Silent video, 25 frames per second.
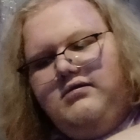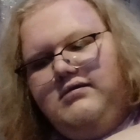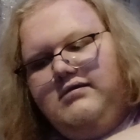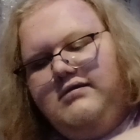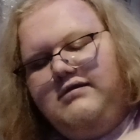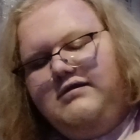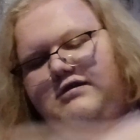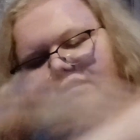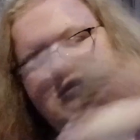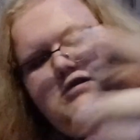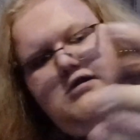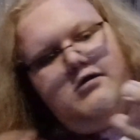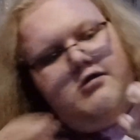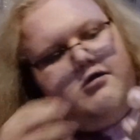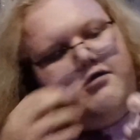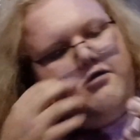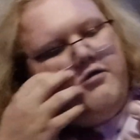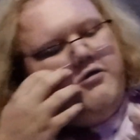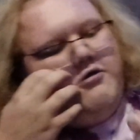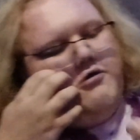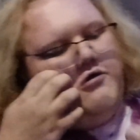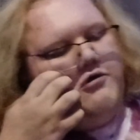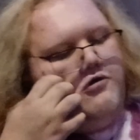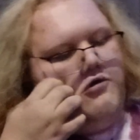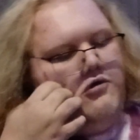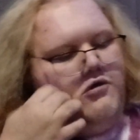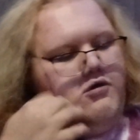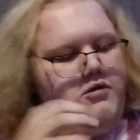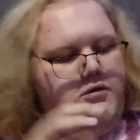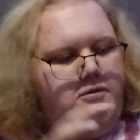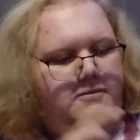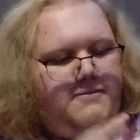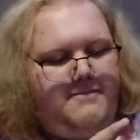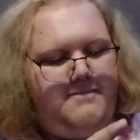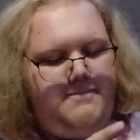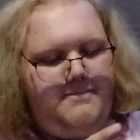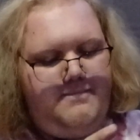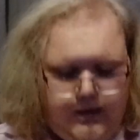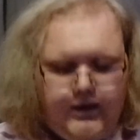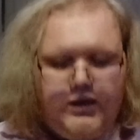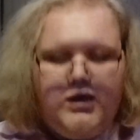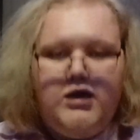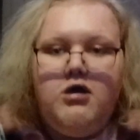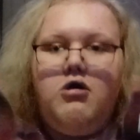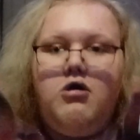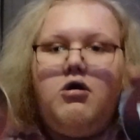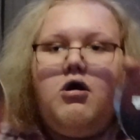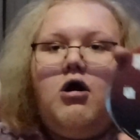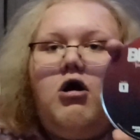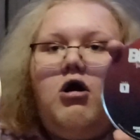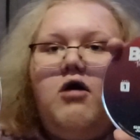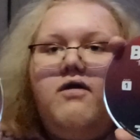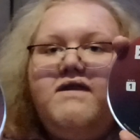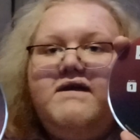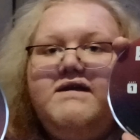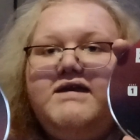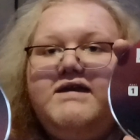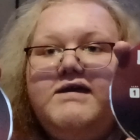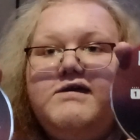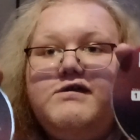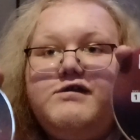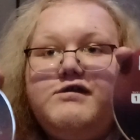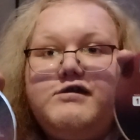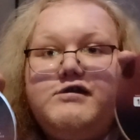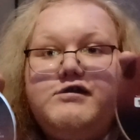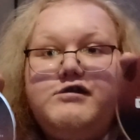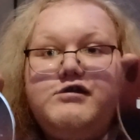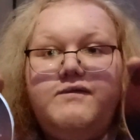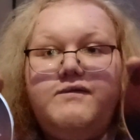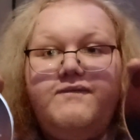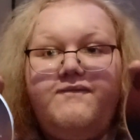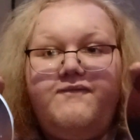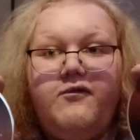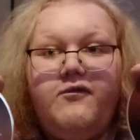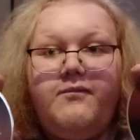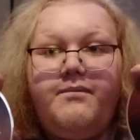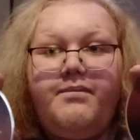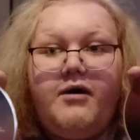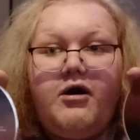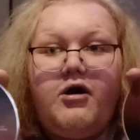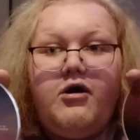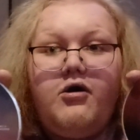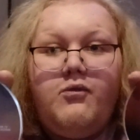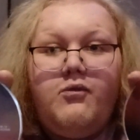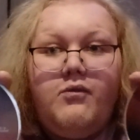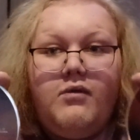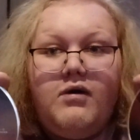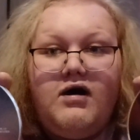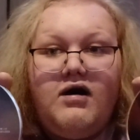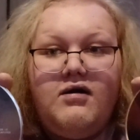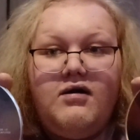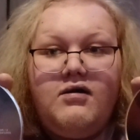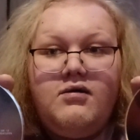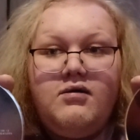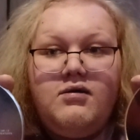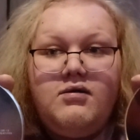So, here are the discs for part 1.